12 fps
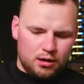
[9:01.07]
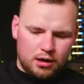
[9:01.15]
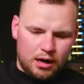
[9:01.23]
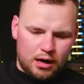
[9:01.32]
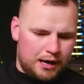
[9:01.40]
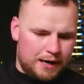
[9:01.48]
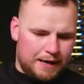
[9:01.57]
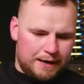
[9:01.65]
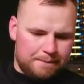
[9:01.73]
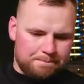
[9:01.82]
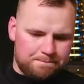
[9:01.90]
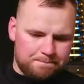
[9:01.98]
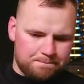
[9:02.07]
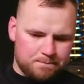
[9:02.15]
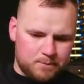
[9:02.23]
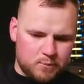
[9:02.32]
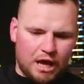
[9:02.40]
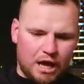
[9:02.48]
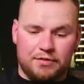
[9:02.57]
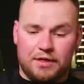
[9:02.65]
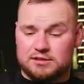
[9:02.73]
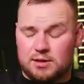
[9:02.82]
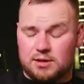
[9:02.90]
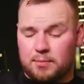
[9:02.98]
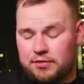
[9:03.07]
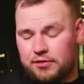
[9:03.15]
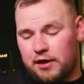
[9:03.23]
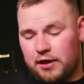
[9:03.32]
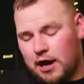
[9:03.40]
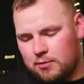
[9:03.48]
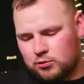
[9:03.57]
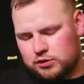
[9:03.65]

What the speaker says: That's the main thing I would